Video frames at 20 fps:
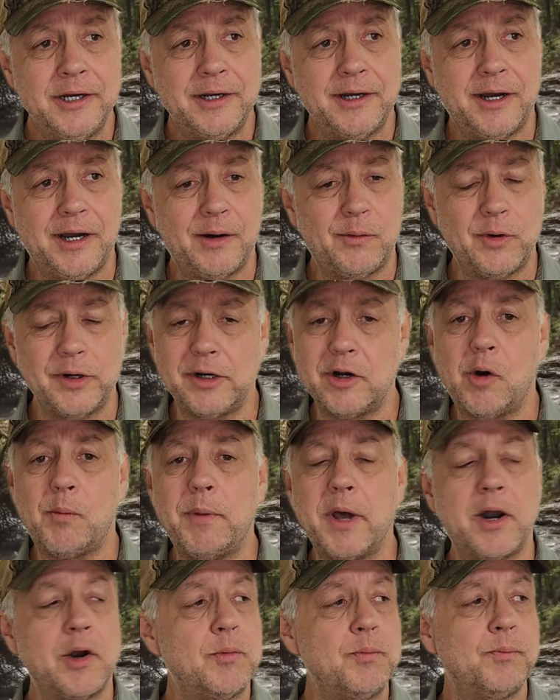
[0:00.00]

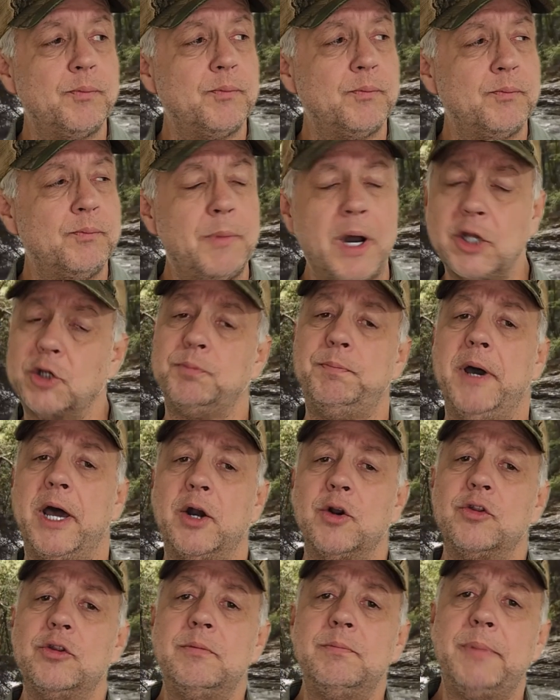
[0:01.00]
Wasn't much
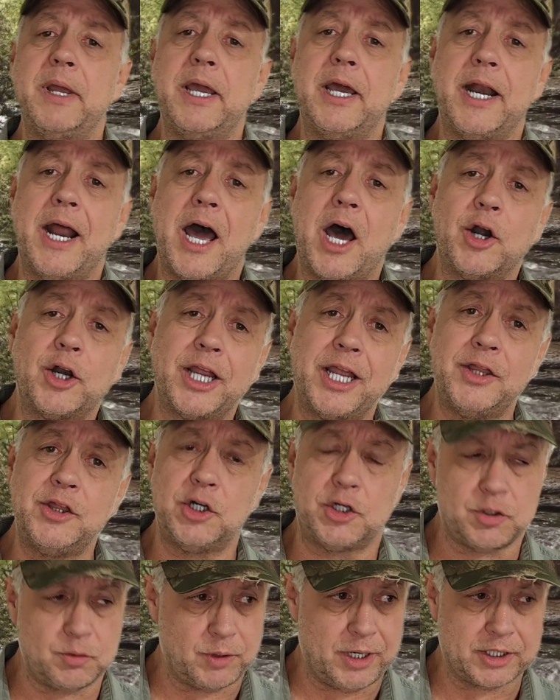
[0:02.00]
better than being out in the
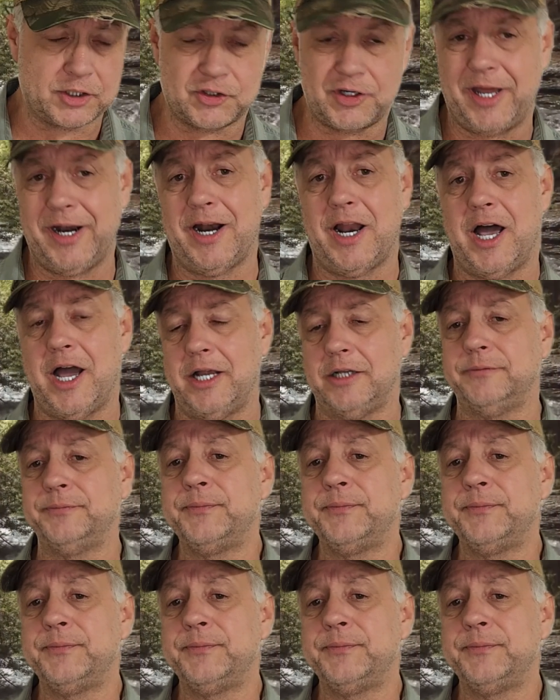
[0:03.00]
direct sunlight.